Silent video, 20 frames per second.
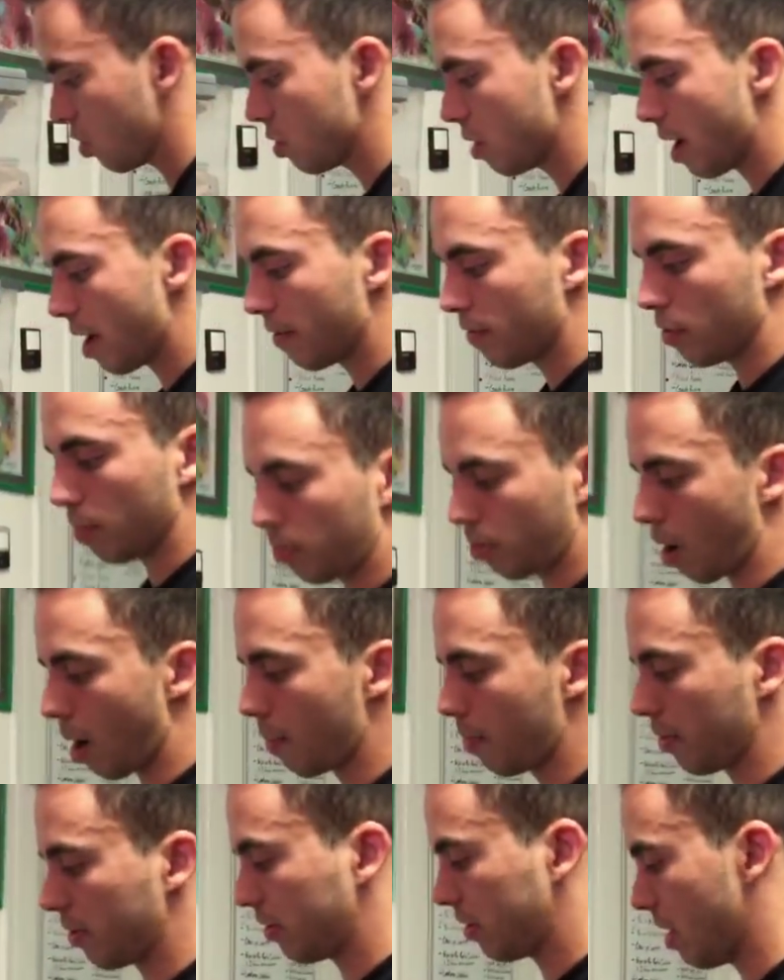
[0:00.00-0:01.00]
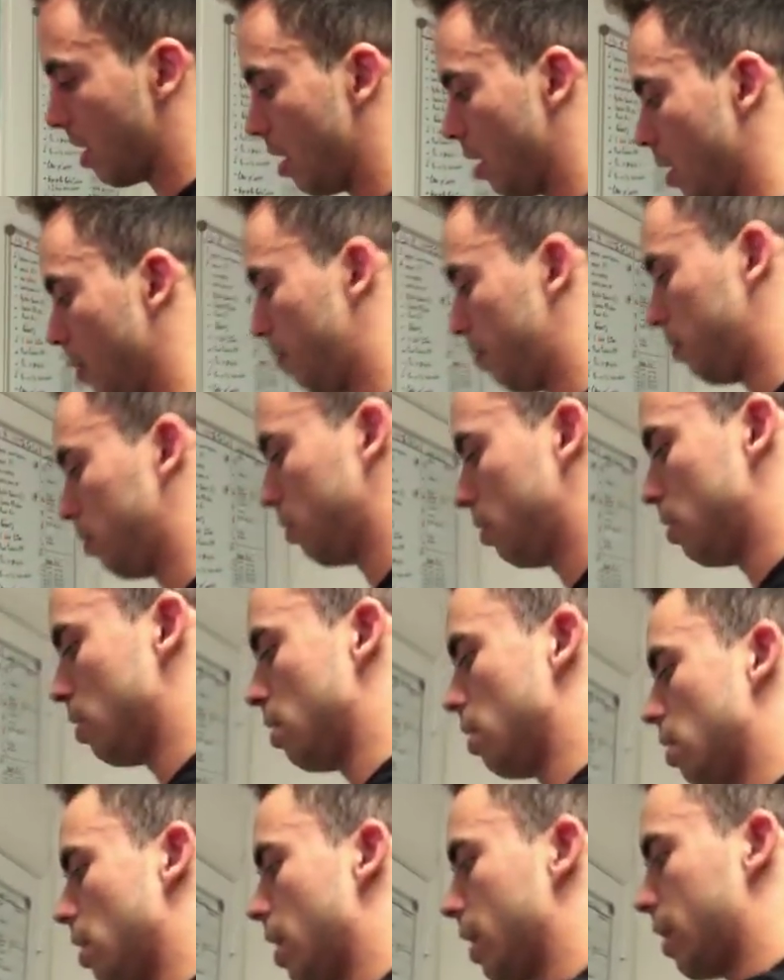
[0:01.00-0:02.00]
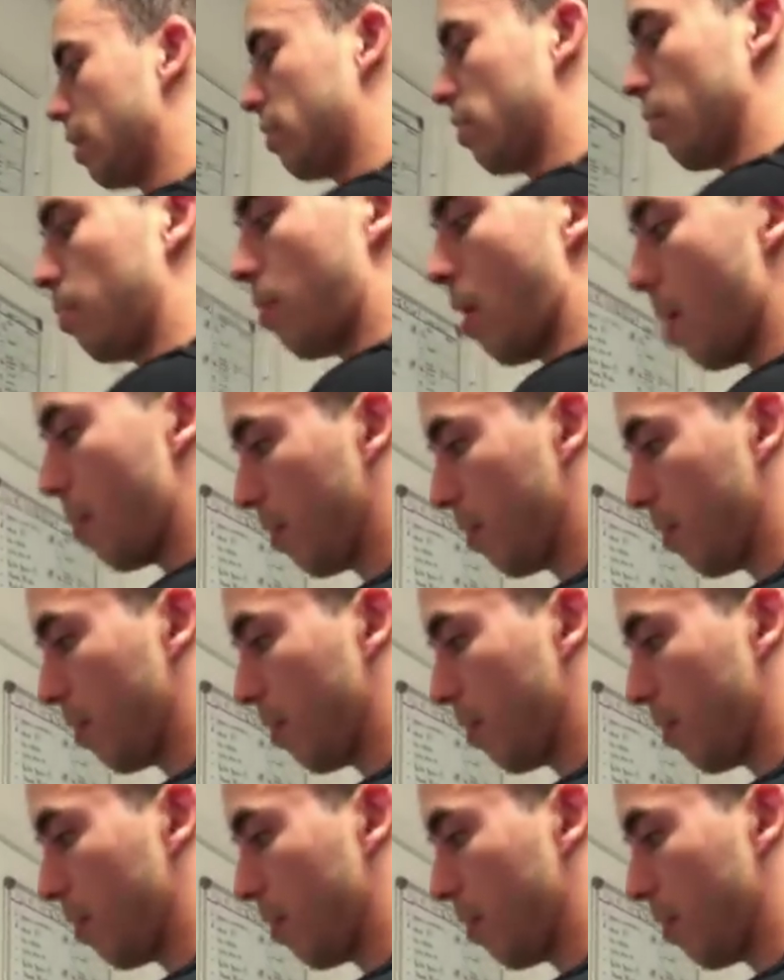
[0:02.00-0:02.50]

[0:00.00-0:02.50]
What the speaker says: have the proper setup, like it's the proper